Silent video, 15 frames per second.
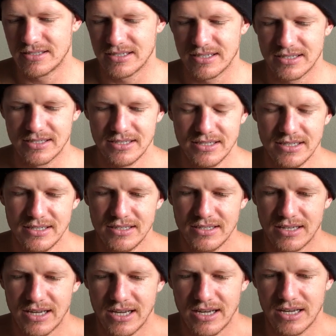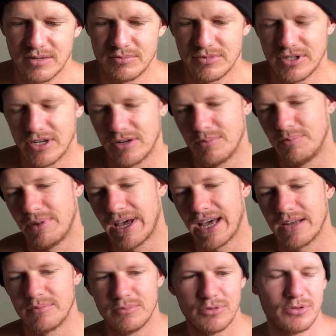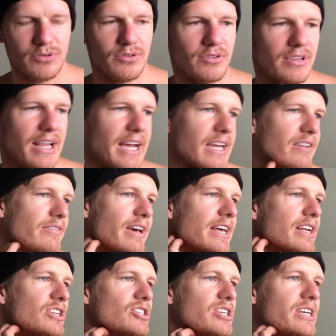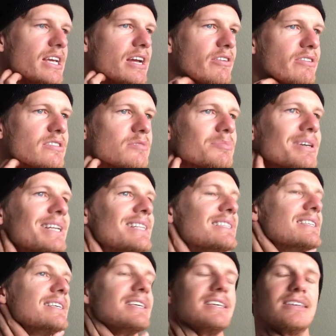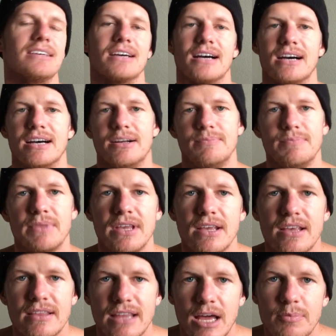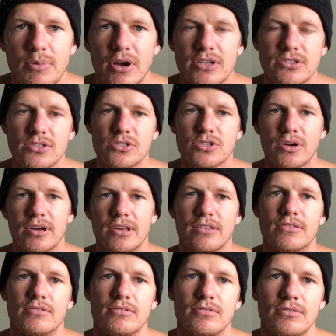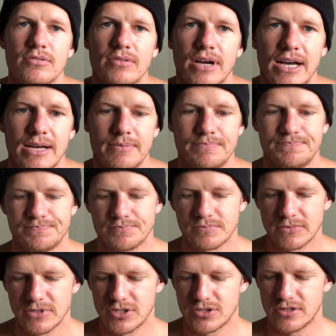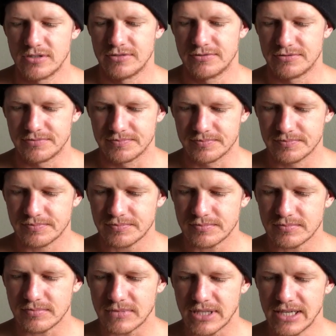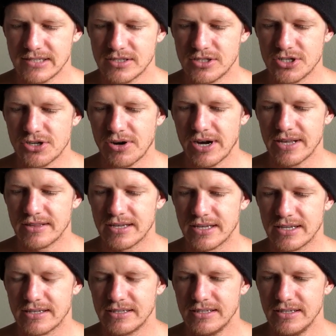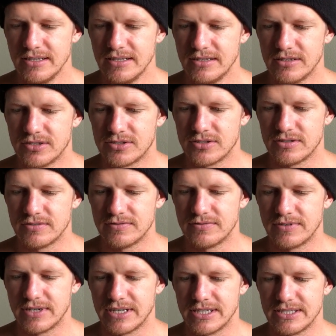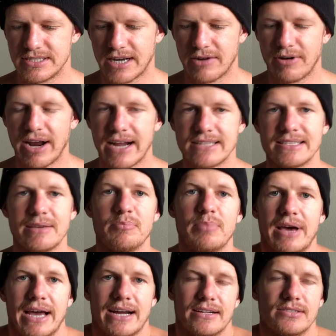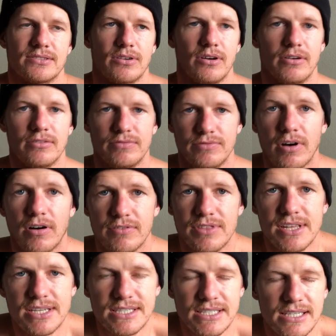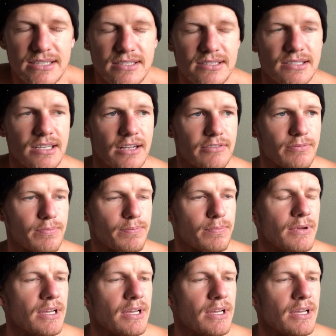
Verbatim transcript: to um, you know bad mood lack of energy irritability um, that person's going through um, the sort of is enduring the the sort of uh, direct impacts of of the disease itself